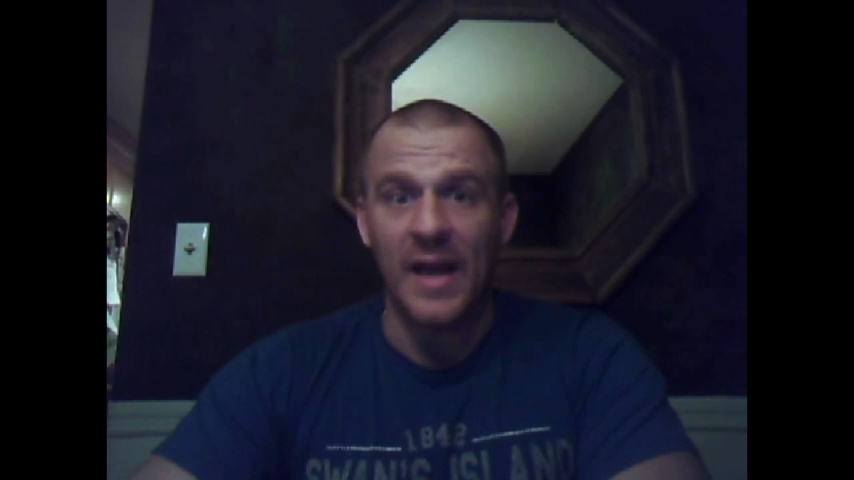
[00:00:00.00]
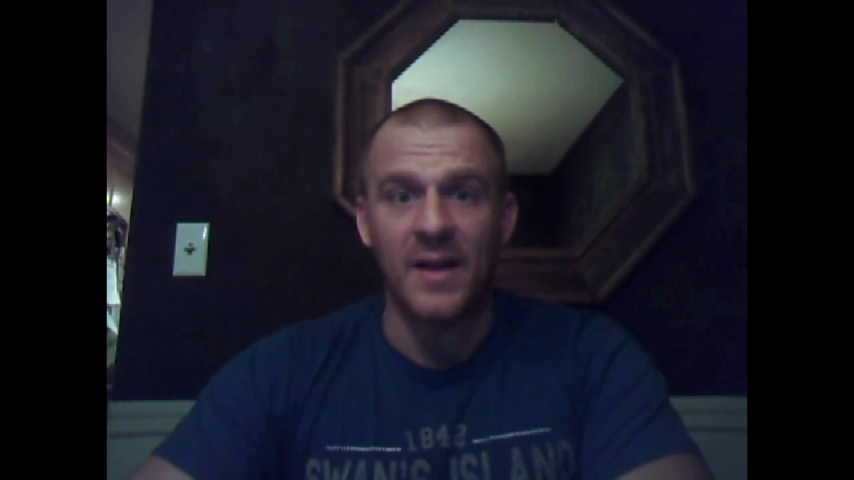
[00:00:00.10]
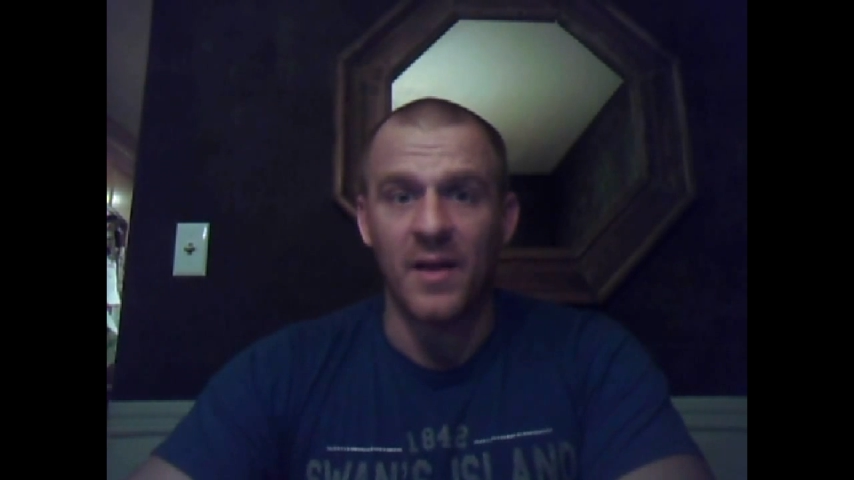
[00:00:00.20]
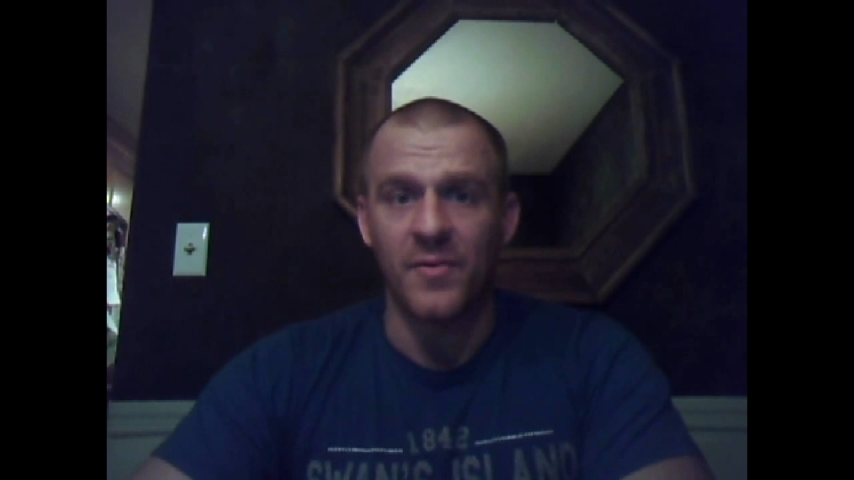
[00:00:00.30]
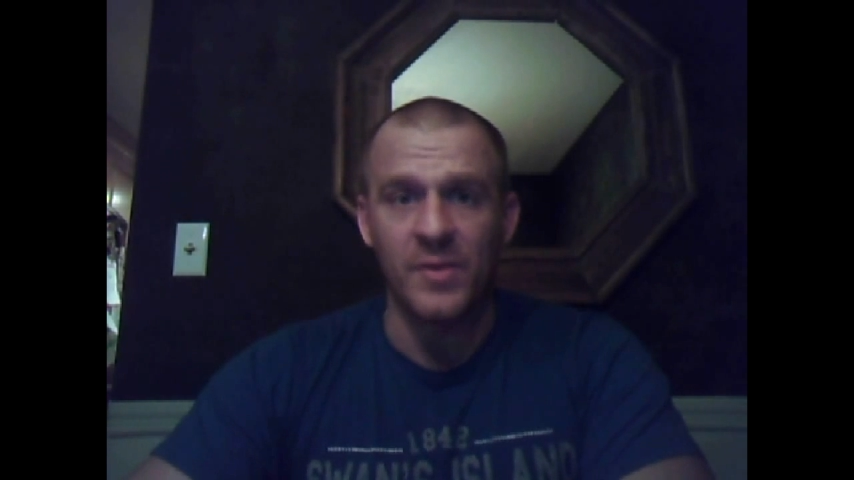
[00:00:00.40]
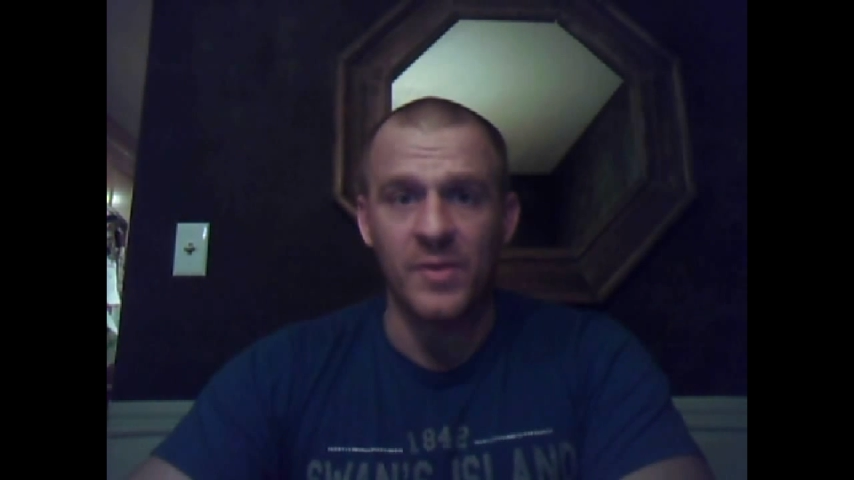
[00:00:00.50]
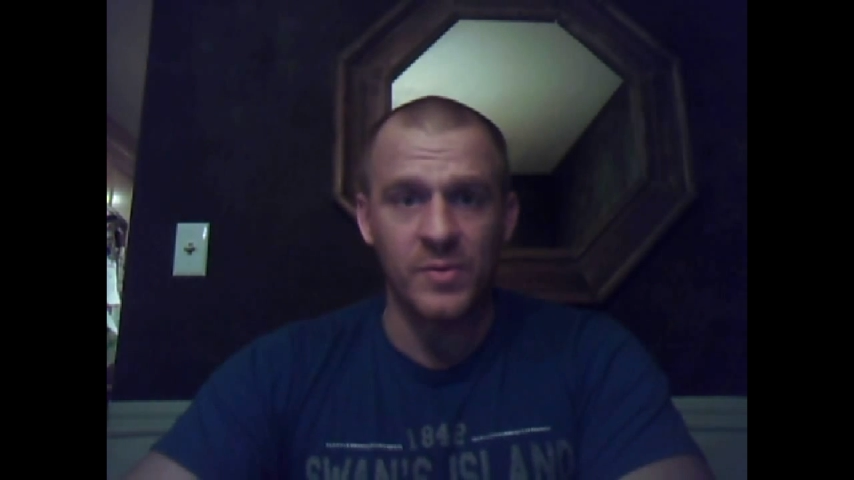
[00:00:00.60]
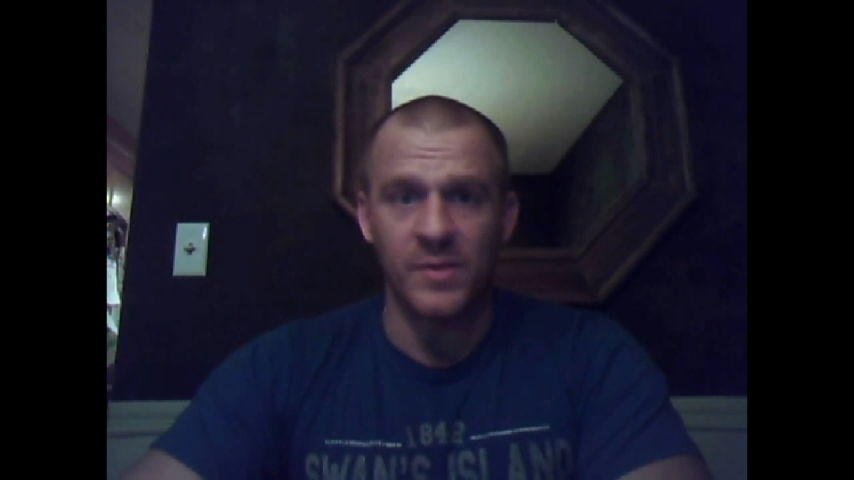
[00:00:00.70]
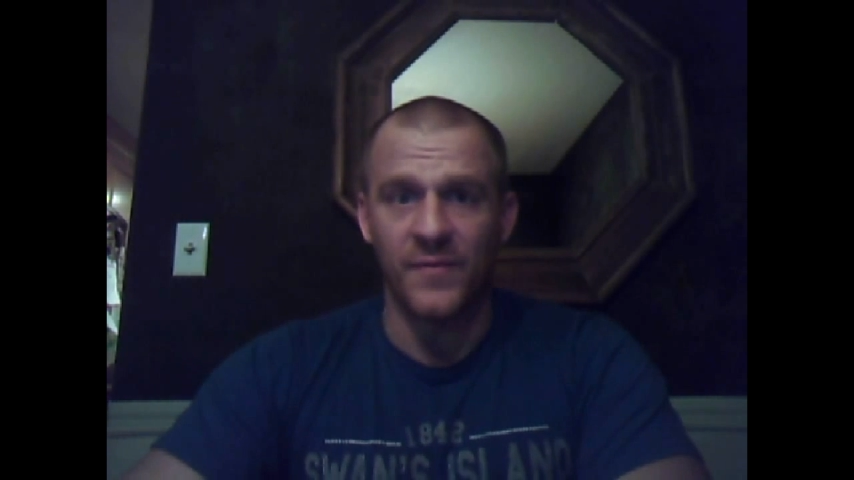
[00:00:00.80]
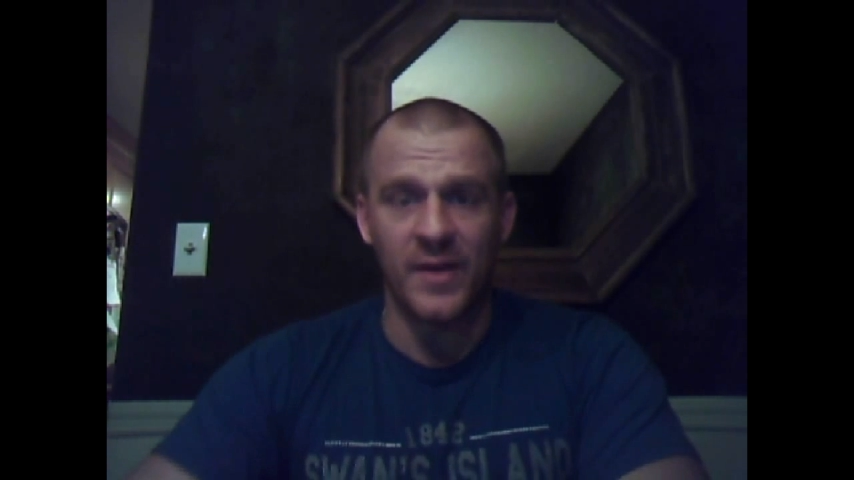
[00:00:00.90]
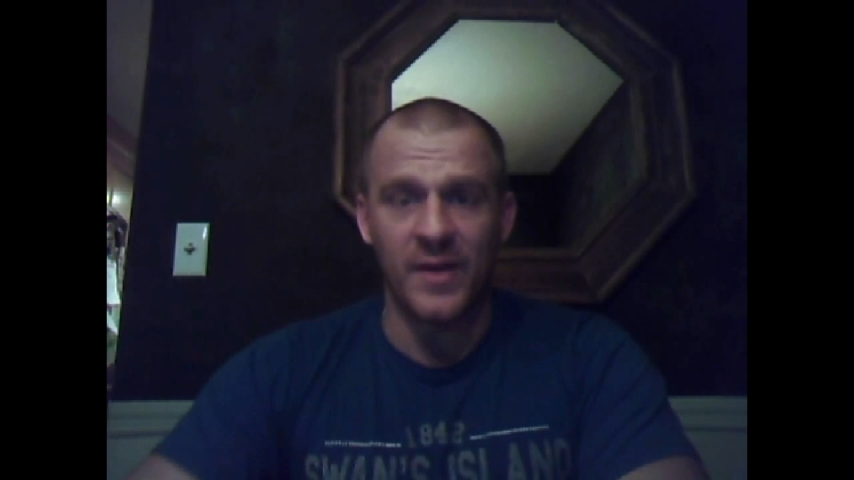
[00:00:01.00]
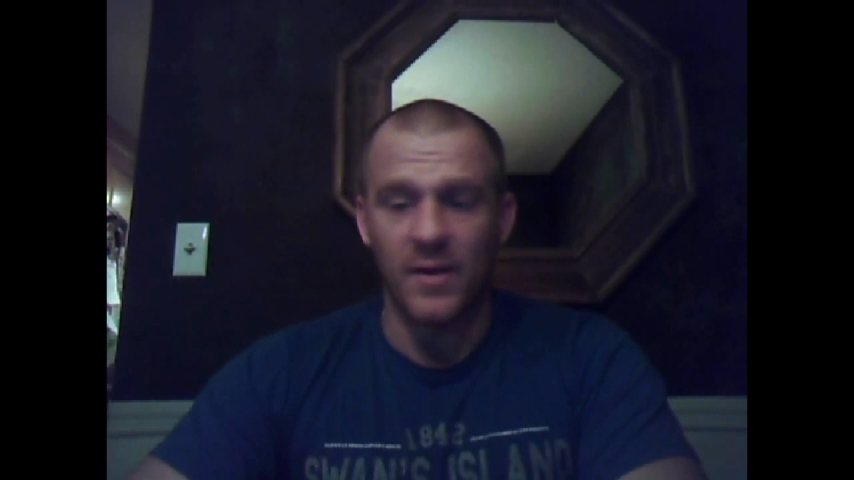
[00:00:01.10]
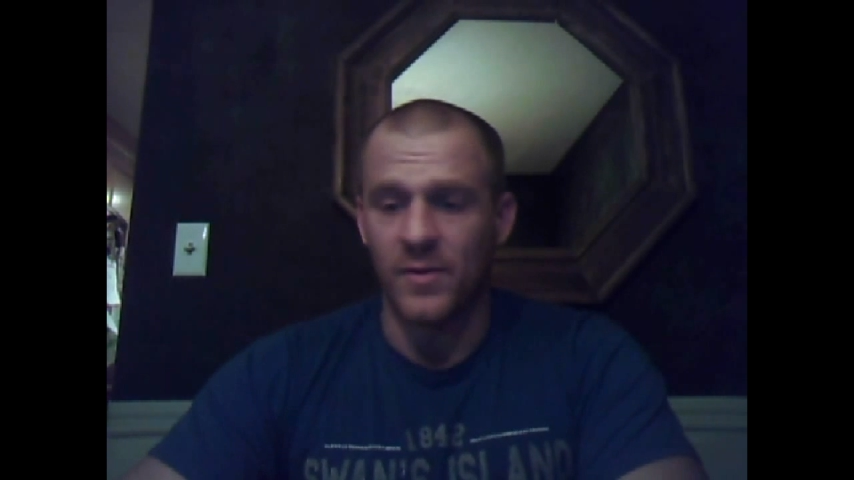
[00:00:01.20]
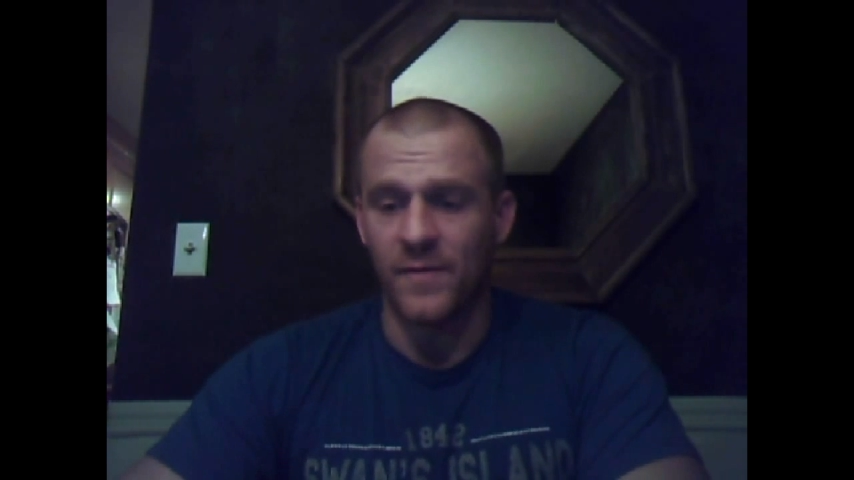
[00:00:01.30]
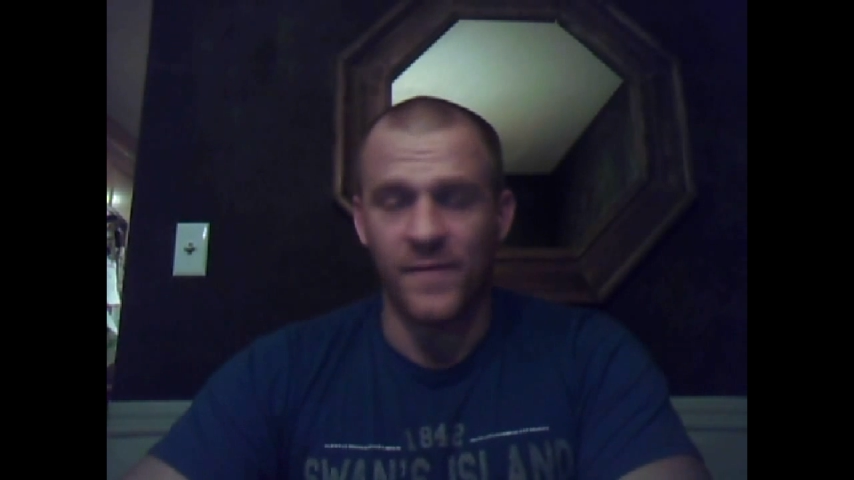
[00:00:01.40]
any other YouTube
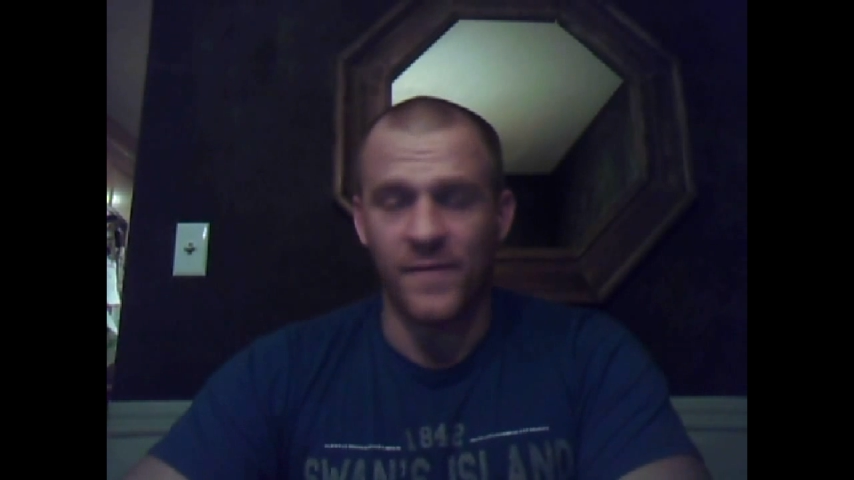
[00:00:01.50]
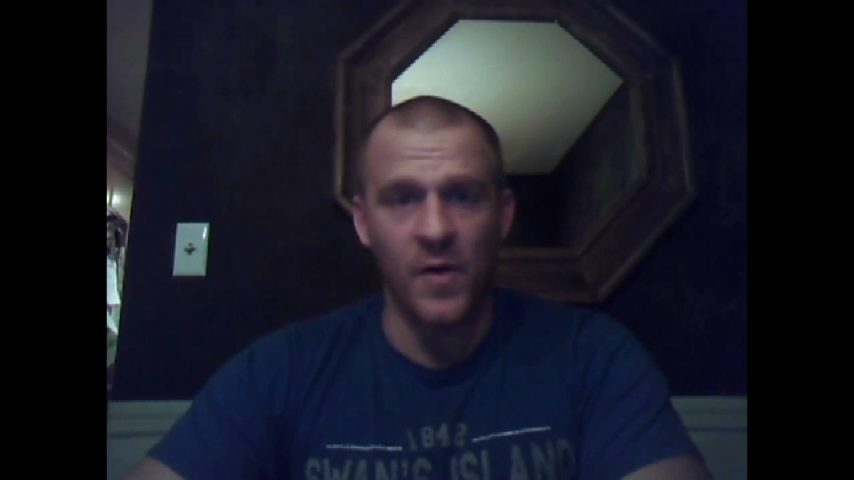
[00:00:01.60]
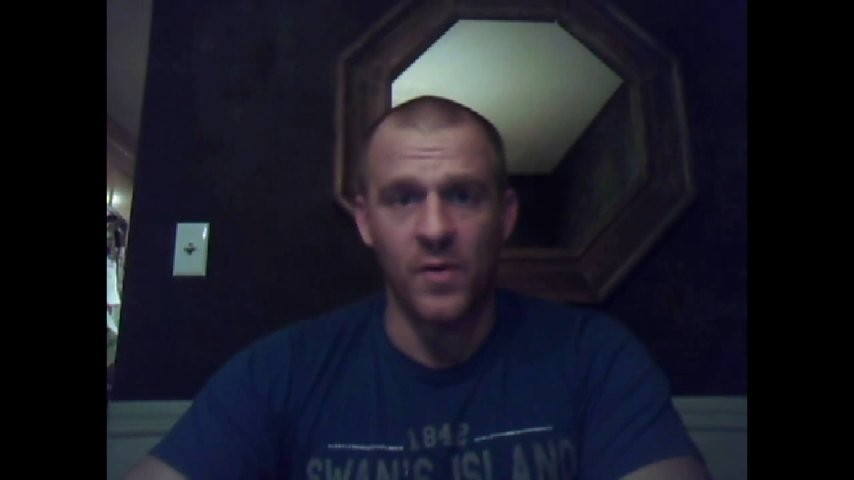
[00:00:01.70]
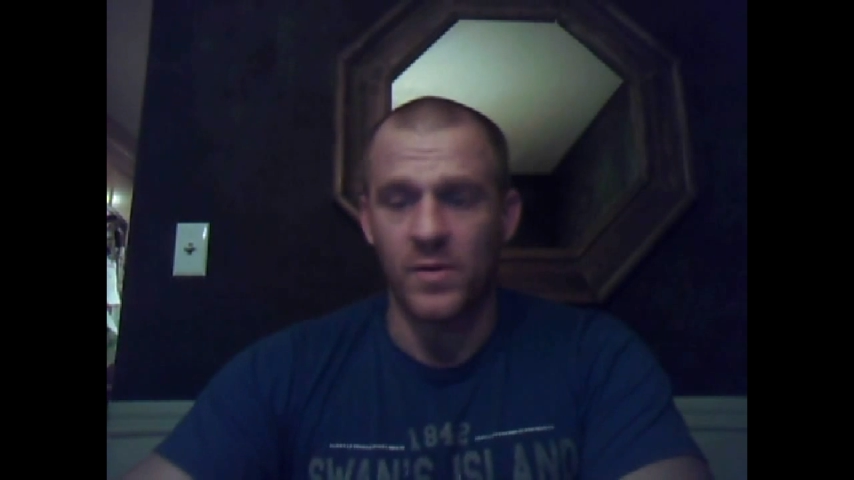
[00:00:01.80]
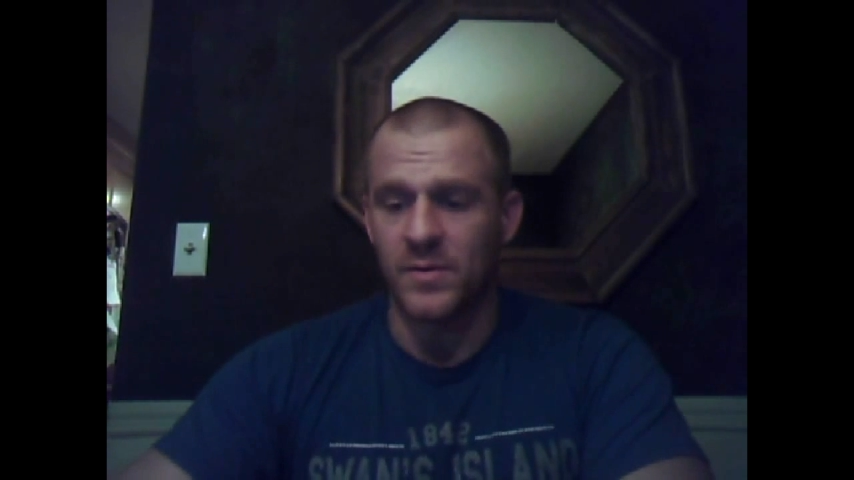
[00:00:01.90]
video on your phone,